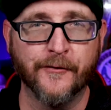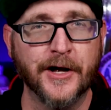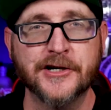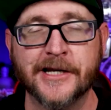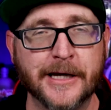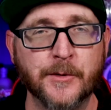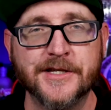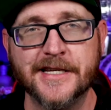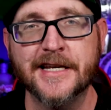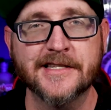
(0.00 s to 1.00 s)
to flush like you
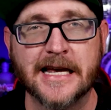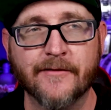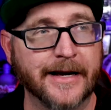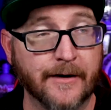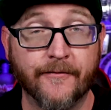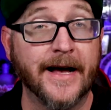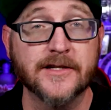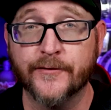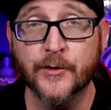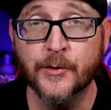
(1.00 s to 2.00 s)
would see inside of like a
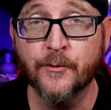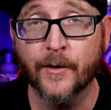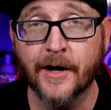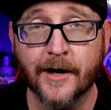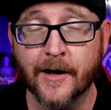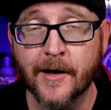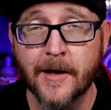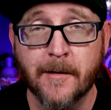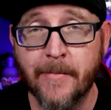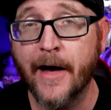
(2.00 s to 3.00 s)
fast food uh,
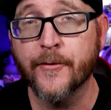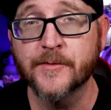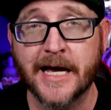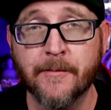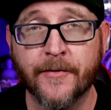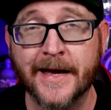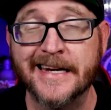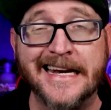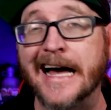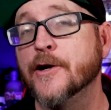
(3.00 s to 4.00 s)
bathroom type of
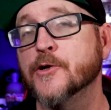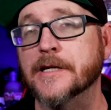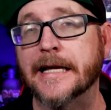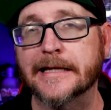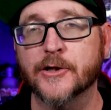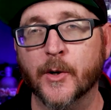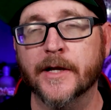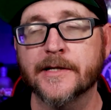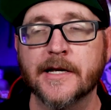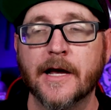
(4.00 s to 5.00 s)
thing. Not usually like the
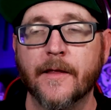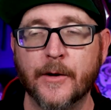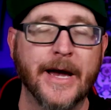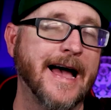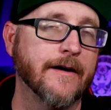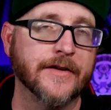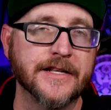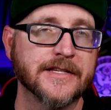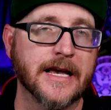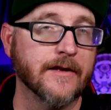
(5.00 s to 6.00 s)
toilets that you have
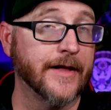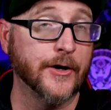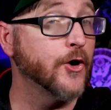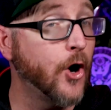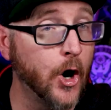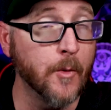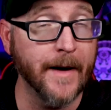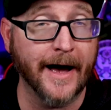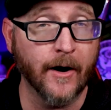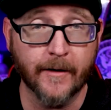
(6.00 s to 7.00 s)
inside of like your
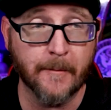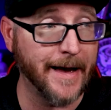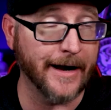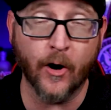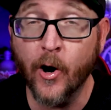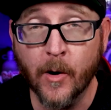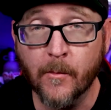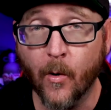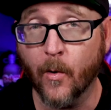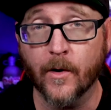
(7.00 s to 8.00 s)
home at, at back
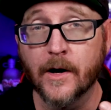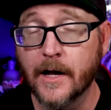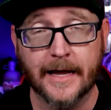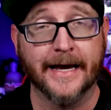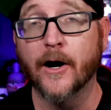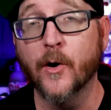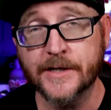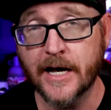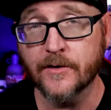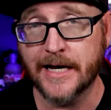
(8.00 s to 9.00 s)
home or like in a
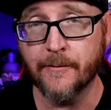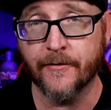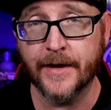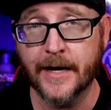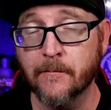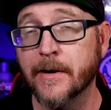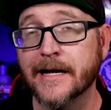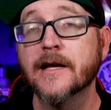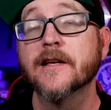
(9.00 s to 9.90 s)
hotel type of thing. But